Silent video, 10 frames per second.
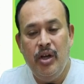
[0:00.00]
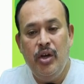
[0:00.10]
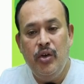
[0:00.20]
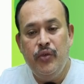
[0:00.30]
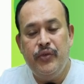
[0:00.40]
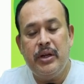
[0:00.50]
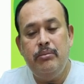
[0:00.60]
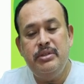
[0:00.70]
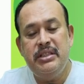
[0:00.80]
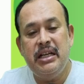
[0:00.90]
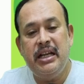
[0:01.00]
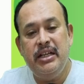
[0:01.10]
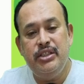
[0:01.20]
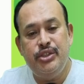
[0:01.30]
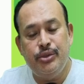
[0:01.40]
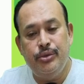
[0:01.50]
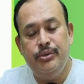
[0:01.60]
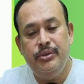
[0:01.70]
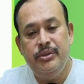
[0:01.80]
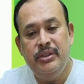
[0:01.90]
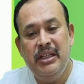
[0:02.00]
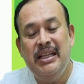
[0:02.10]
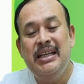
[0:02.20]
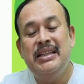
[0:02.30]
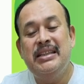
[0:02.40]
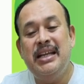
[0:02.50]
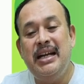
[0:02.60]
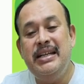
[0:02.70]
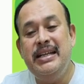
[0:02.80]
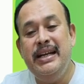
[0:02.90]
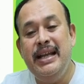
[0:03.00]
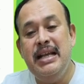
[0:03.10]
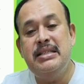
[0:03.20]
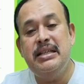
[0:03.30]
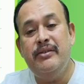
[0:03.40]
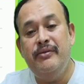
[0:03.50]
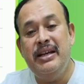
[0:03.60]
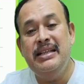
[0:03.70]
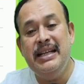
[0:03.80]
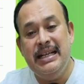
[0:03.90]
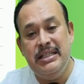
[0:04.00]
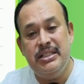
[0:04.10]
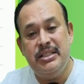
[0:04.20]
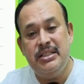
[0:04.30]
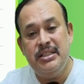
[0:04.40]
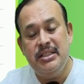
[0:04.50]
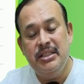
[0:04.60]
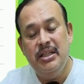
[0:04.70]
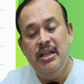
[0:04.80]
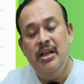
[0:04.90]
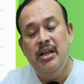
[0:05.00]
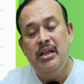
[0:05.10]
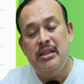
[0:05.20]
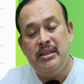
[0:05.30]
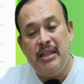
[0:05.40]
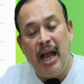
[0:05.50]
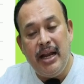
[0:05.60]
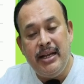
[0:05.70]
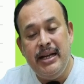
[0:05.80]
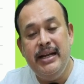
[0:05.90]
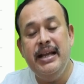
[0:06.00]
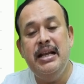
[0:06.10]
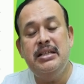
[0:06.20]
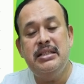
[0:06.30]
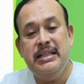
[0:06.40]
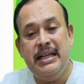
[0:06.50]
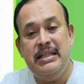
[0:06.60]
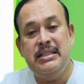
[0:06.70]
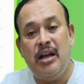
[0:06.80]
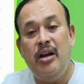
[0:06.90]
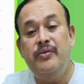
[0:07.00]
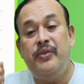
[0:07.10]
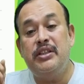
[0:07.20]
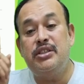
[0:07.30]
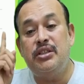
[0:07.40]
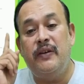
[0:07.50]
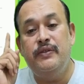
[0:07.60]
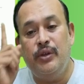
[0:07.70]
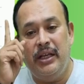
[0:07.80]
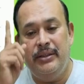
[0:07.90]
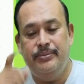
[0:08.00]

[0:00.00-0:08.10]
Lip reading: From 2nd June, 30 days when ends? 30 days ends on 1st of July.